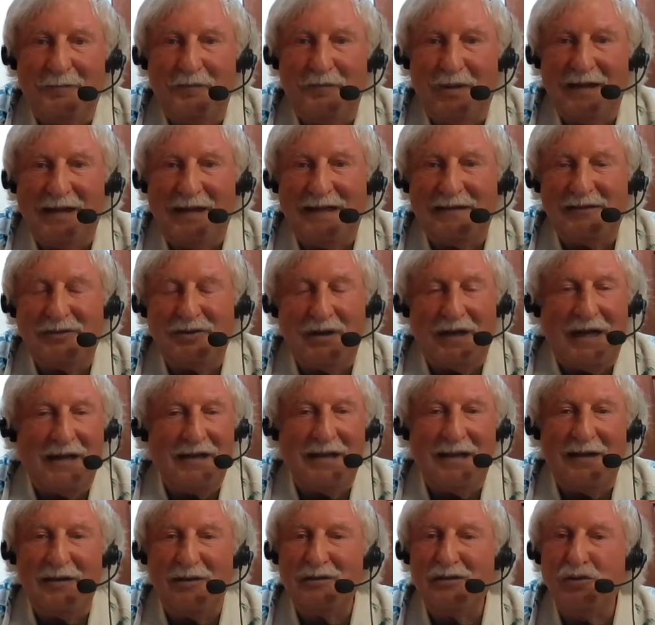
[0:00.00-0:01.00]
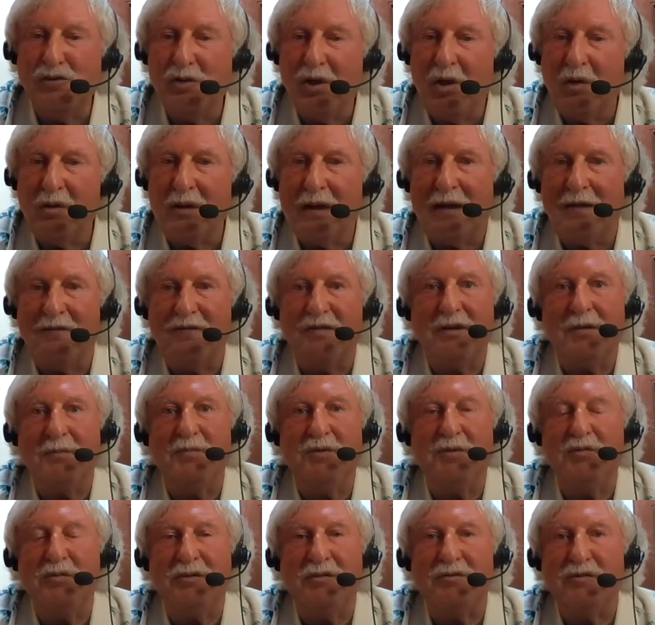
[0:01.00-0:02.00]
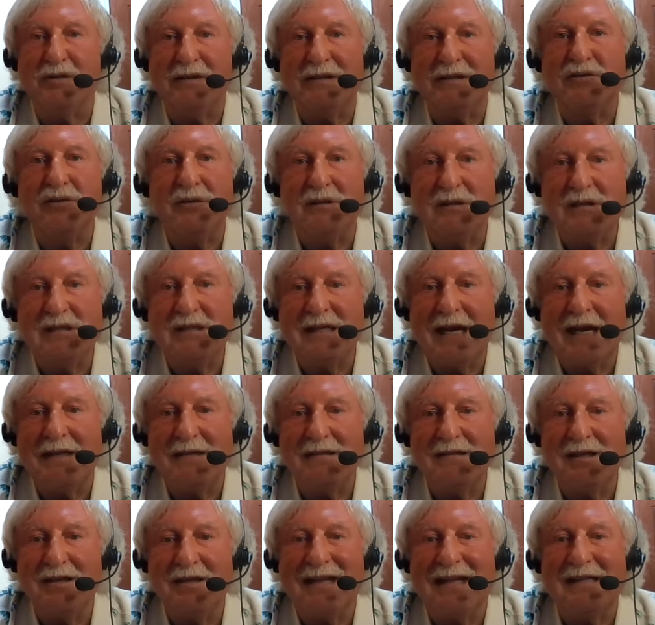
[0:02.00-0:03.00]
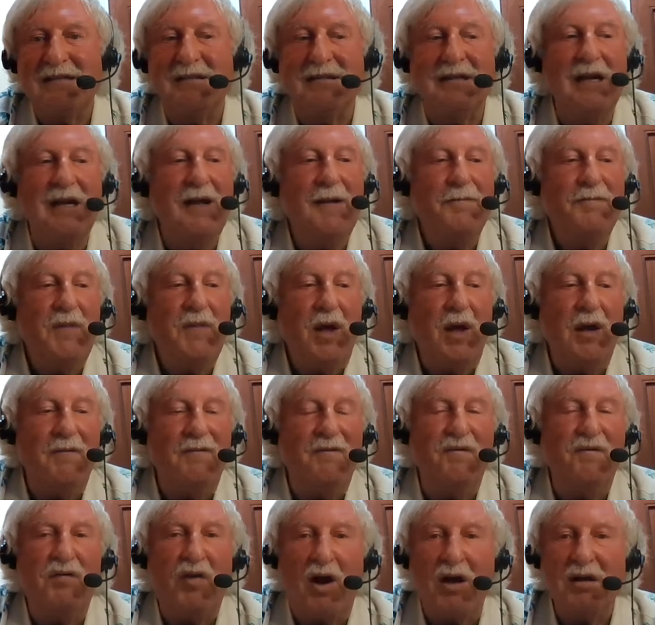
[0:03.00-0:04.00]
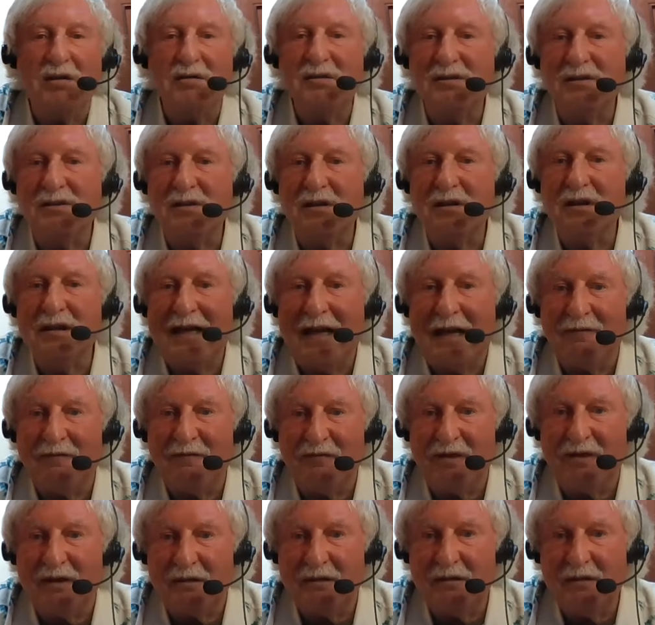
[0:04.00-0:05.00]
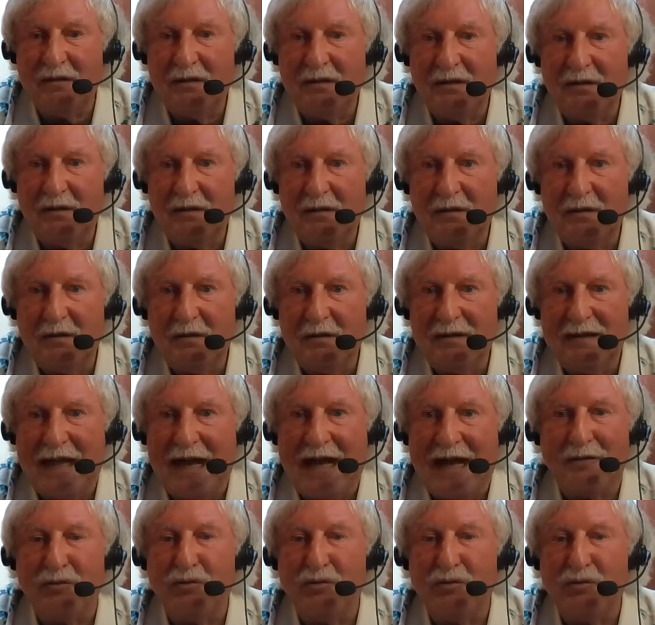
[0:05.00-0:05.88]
by nature, and there is no conflict between religion and science. That's a false conflict. God